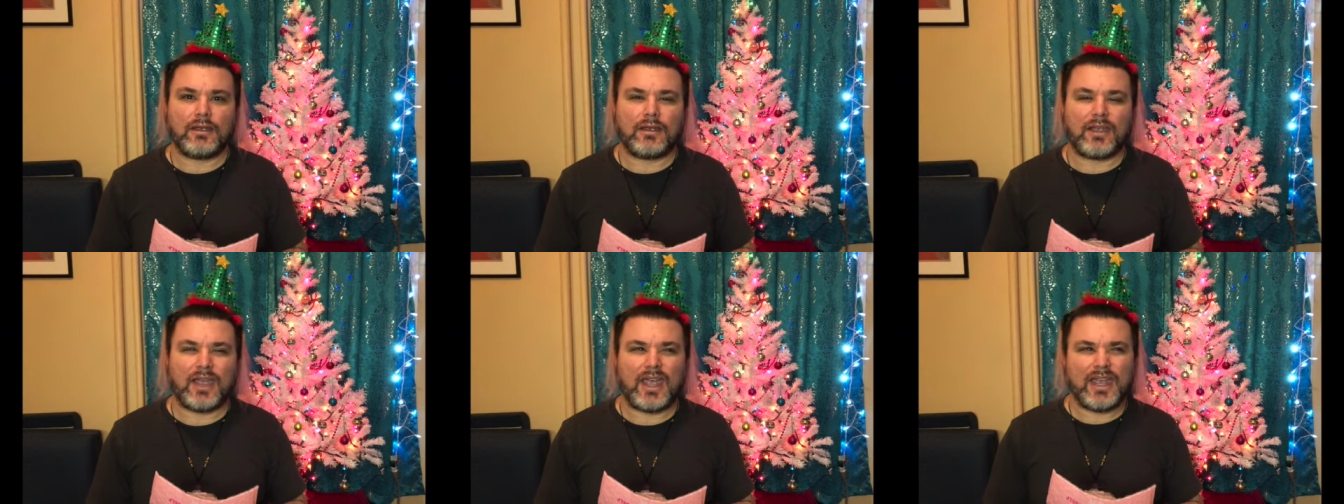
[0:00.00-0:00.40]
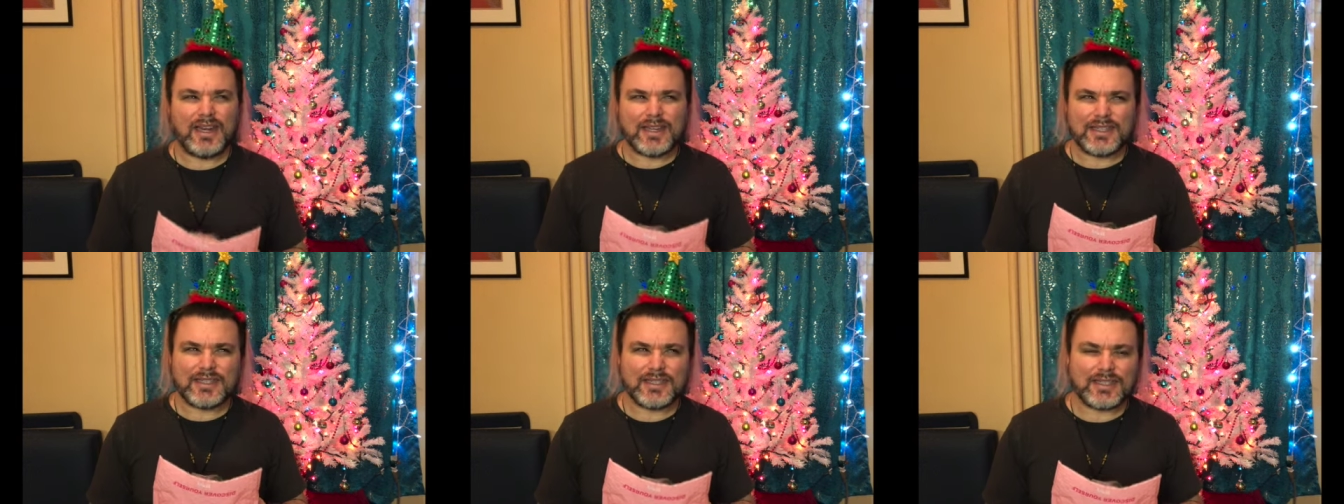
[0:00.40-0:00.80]

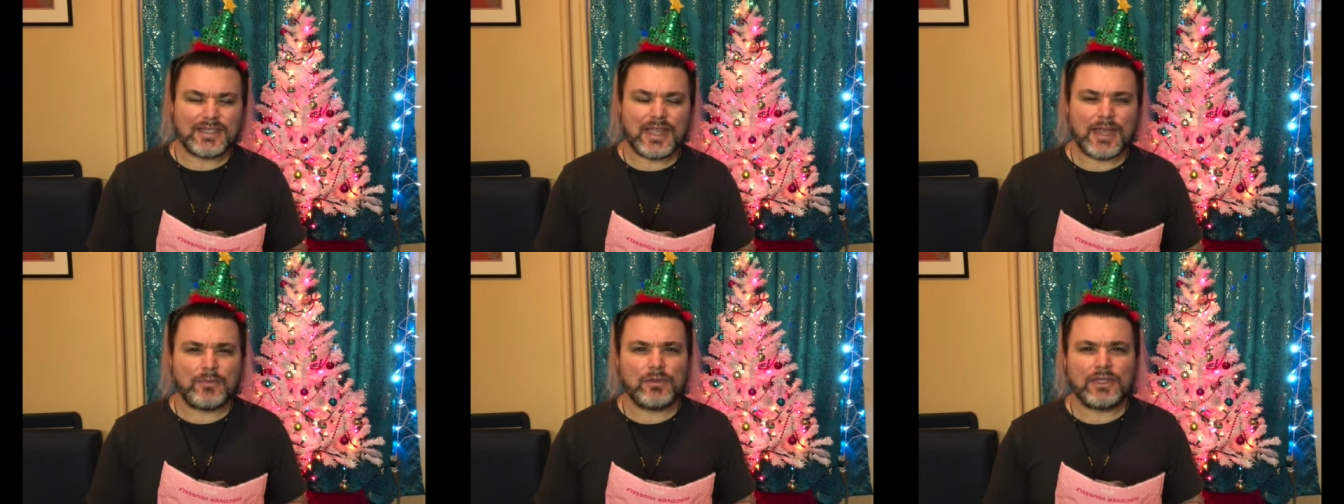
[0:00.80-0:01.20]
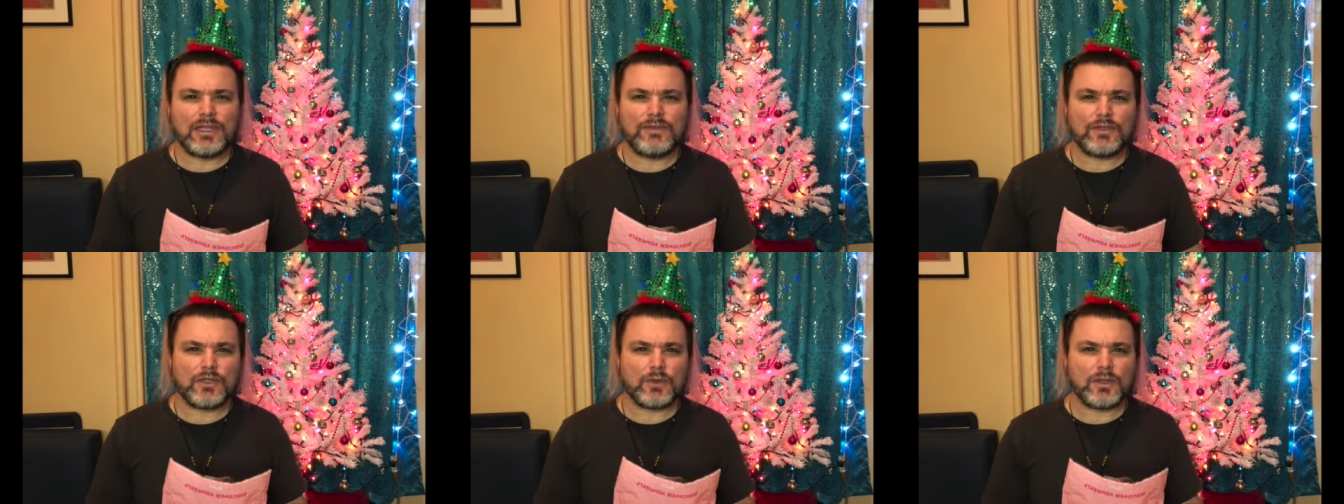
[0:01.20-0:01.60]
X, I
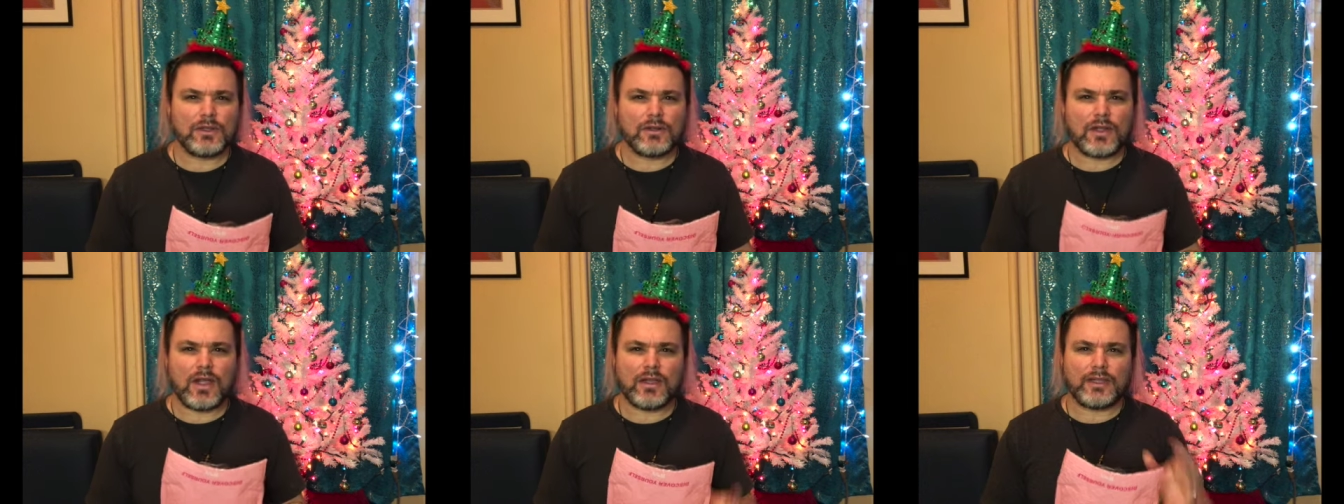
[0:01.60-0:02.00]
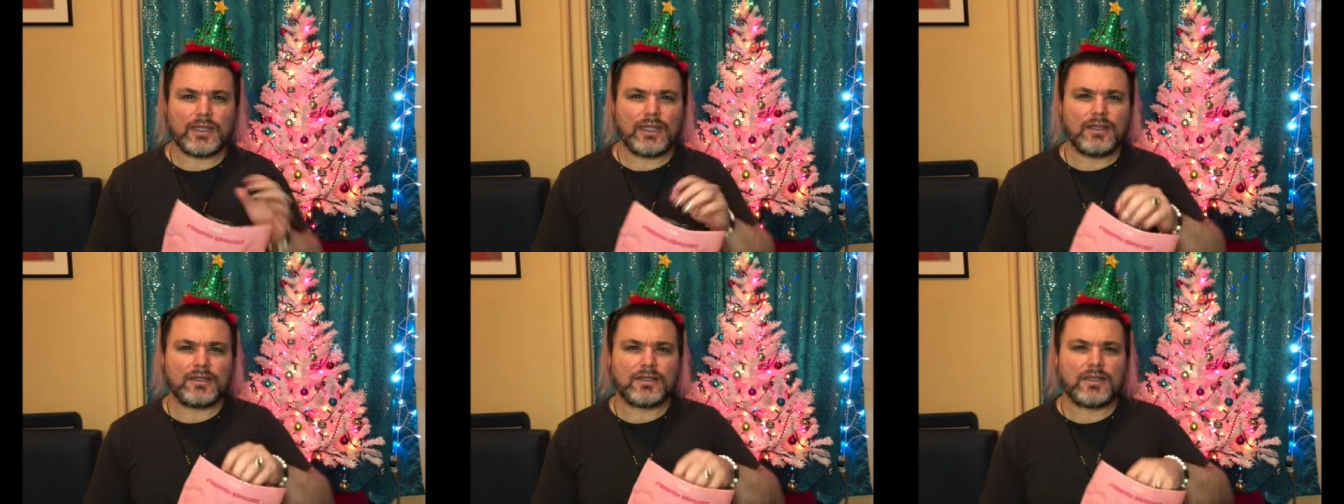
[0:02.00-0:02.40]
believe is what they're calling
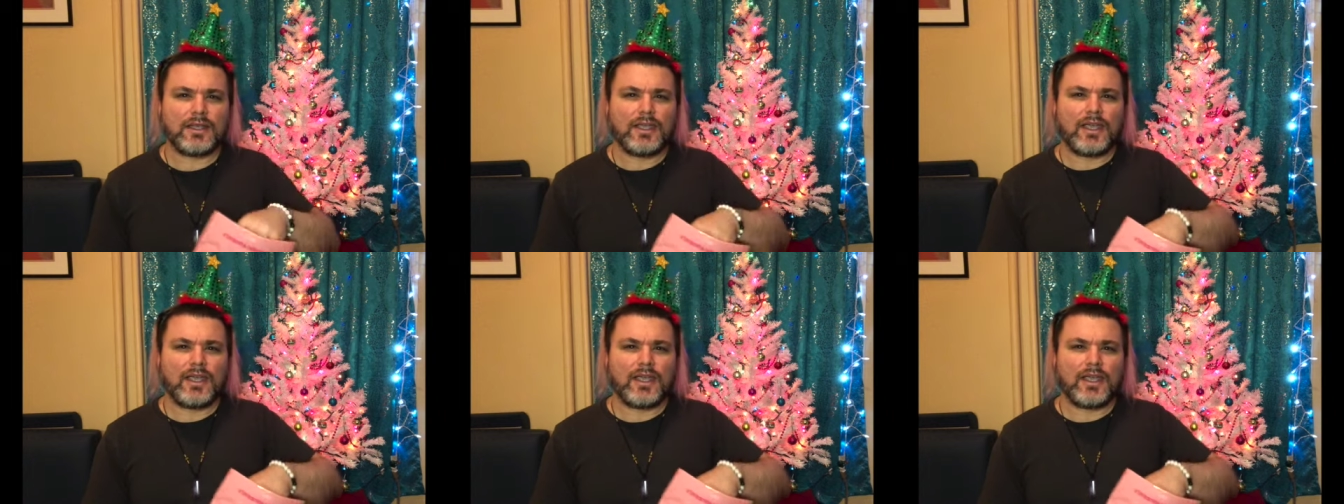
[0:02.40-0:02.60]
it.